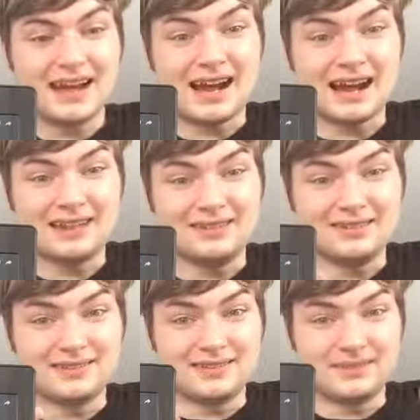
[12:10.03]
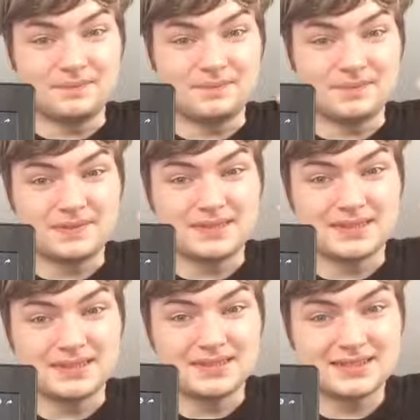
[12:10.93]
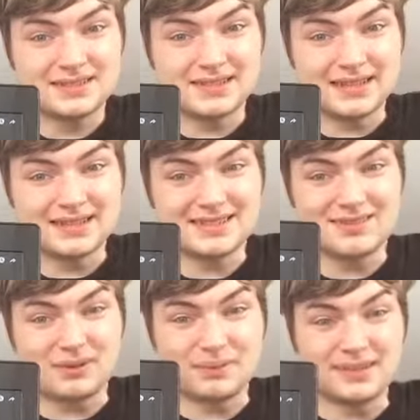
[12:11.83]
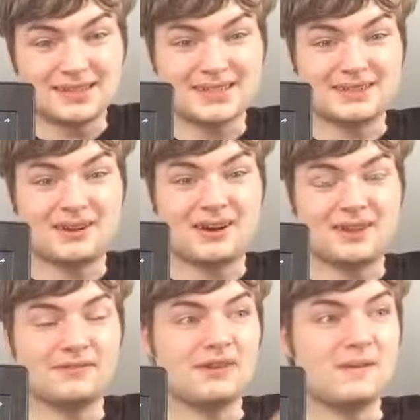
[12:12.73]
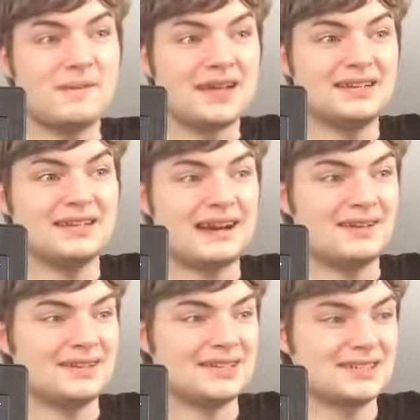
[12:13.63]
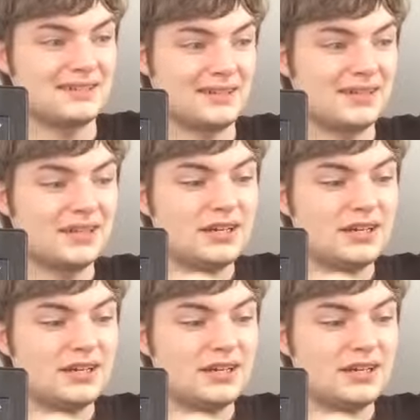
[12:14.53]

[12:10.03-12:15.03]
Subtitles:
and the stakes not being so high for our main characters, like